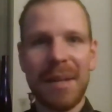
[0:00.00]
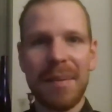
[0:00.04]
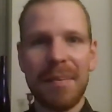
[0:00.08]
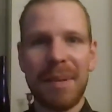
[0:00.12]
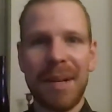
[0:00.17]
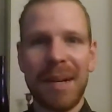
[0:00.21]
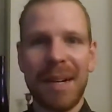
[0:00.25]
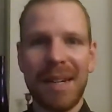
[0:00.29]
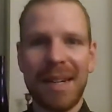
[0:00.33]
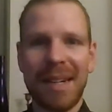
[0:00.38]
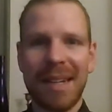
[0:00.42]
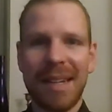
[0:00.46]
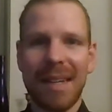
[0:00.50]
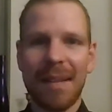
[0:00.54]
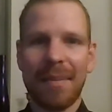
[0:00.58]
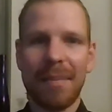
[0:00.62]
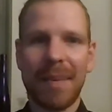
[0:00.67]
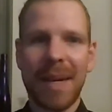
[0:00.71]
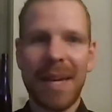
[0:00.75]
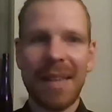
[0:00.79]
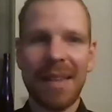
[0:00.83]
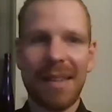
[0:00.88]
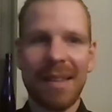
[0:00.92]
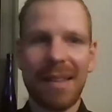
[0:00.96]
But
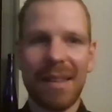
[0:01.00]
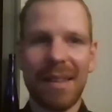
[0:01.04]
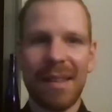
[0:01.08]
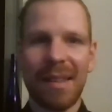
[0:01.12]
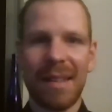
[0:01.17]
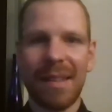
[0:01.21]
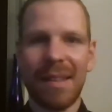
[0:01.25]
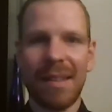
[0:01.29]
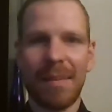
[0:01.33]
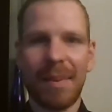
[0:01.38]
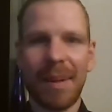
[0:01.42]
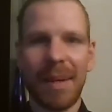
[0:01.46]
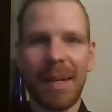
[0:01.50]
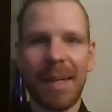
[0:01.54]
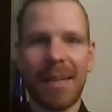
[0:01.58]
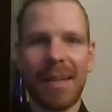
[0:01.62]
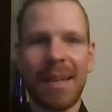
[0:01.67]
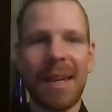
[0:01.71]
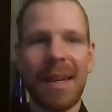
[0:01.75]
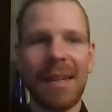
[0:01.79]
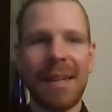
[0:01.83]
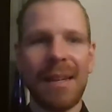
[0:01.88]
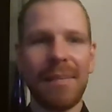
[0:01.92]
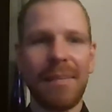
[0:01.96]
back
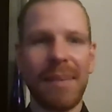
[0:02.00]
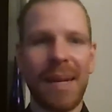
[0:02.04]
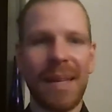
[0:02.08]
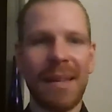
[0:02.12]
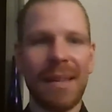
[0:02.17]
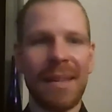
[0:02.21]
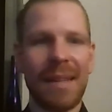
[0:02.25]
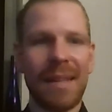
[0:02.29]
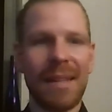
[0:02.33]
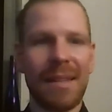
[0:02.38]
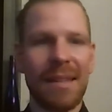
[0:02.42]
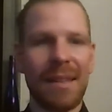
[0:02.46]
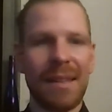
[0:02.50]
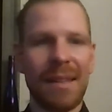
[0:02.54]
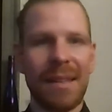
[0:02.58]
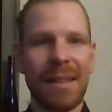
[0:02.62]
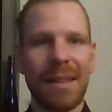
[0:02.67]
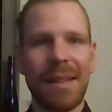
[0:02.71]
then it meant that